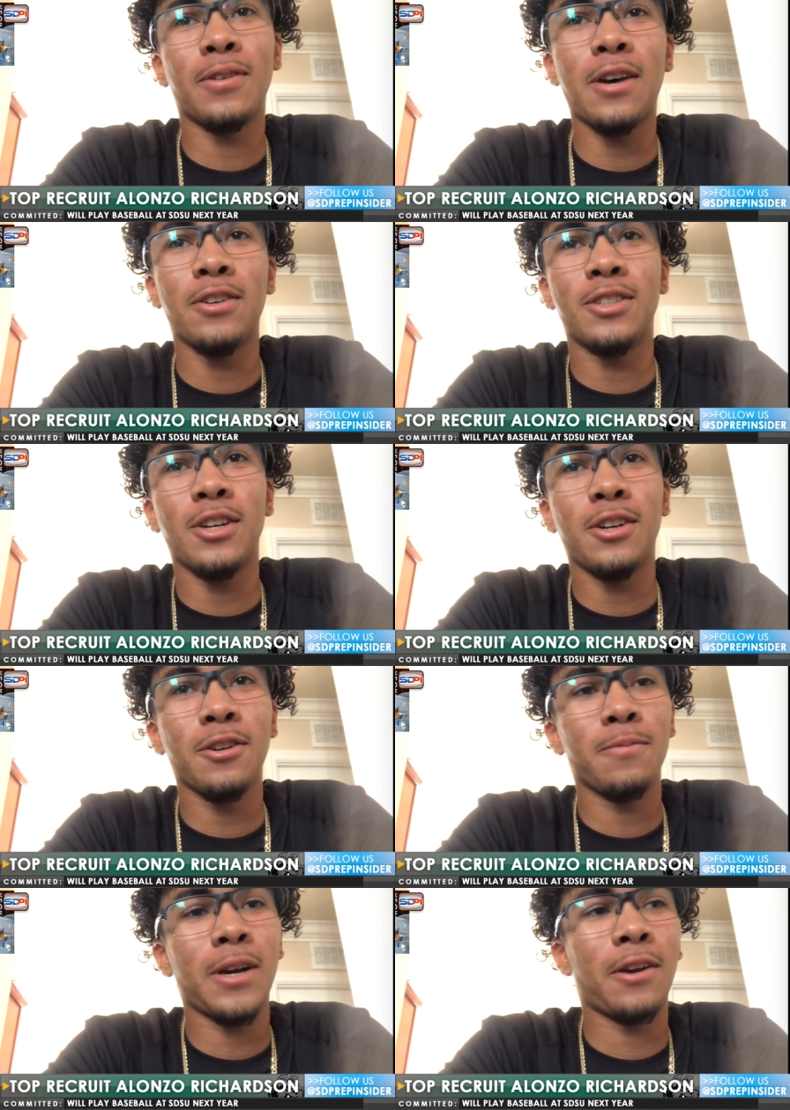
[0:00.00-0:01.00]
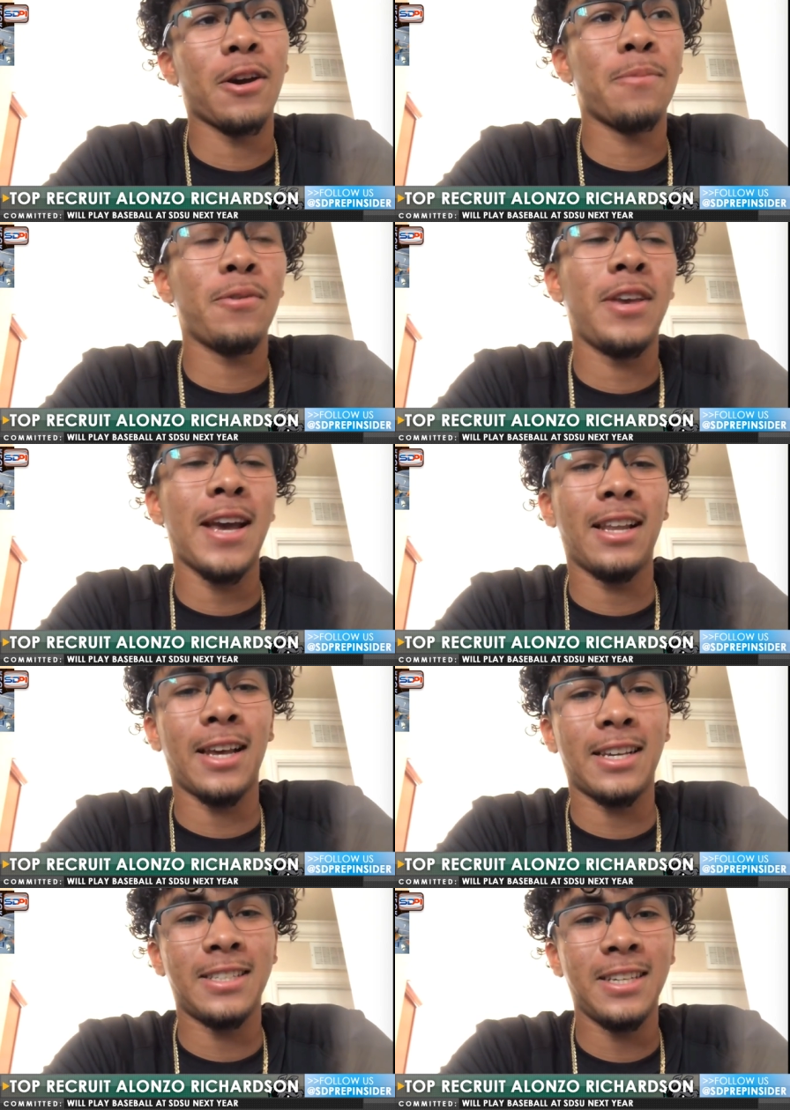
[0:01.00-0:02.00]
when I was younger, my grandpa he had
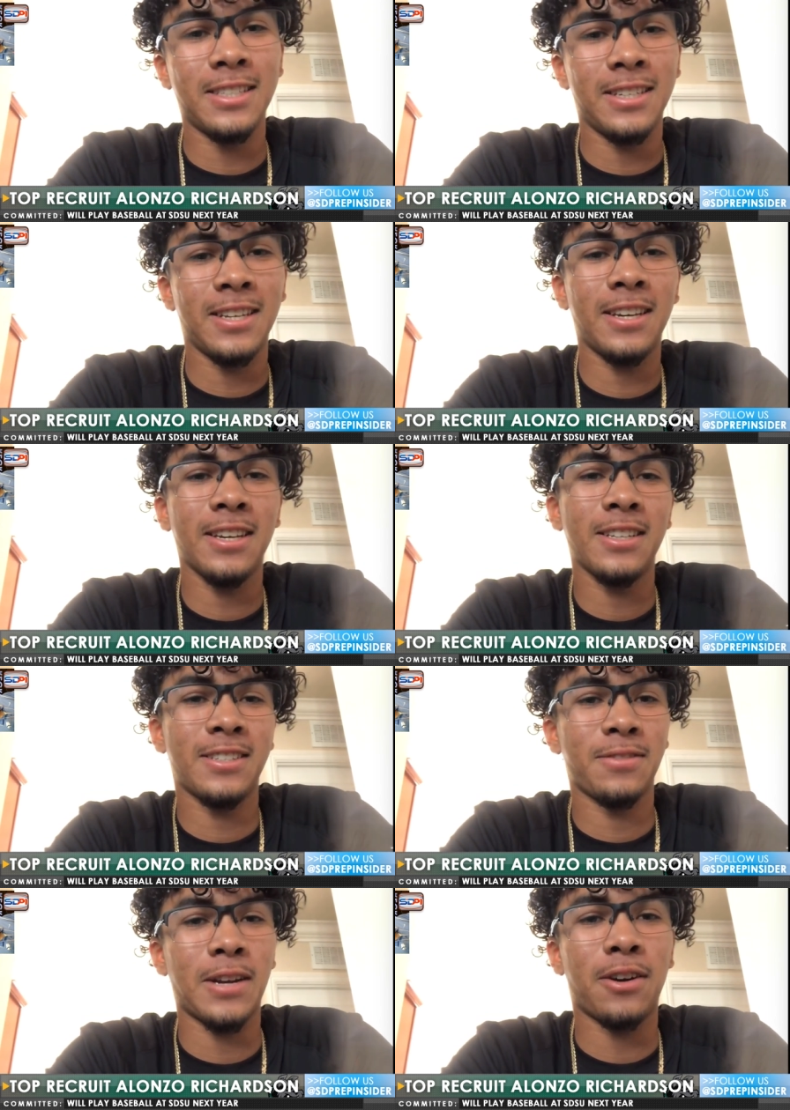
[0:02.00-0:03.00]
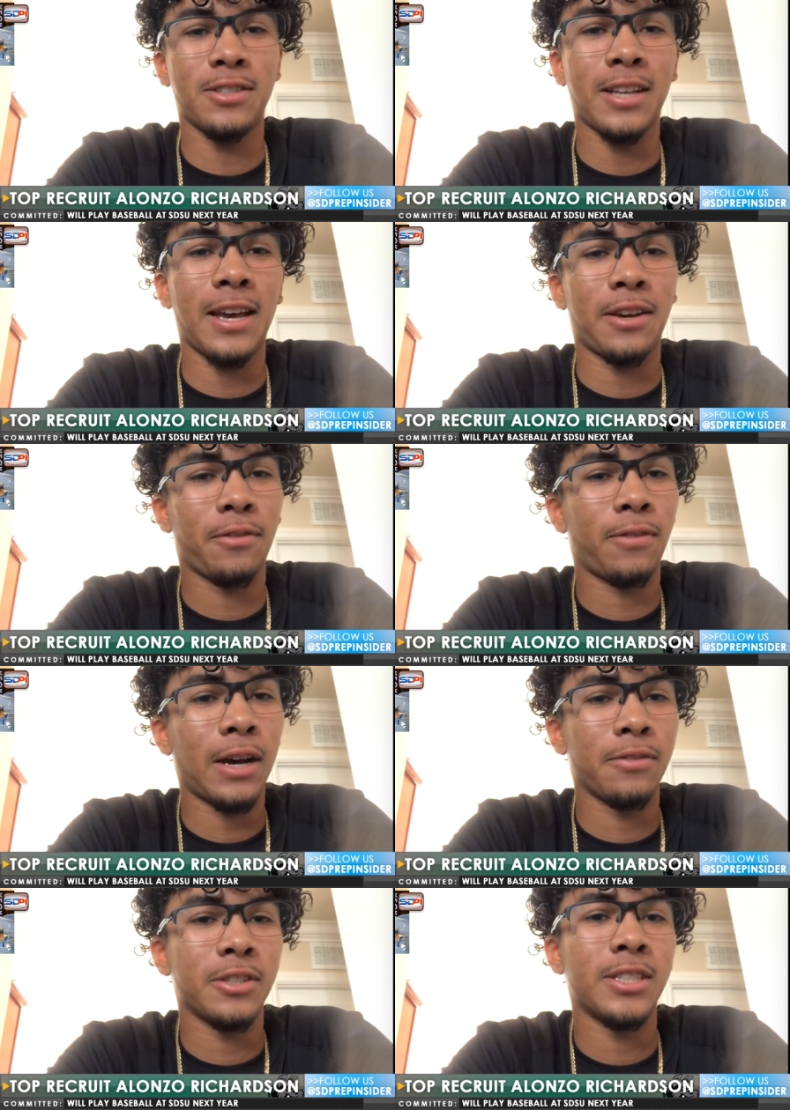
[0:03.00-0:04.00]
like season tickets when I was like
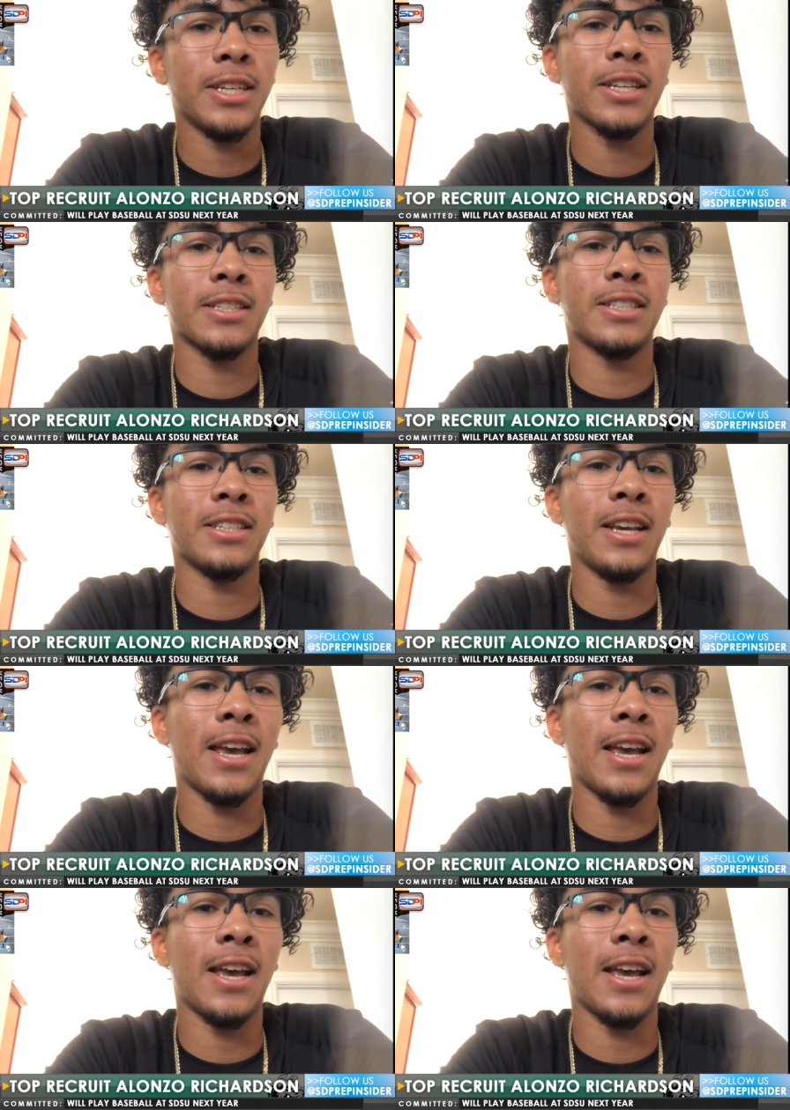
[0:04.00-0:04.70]
five or six,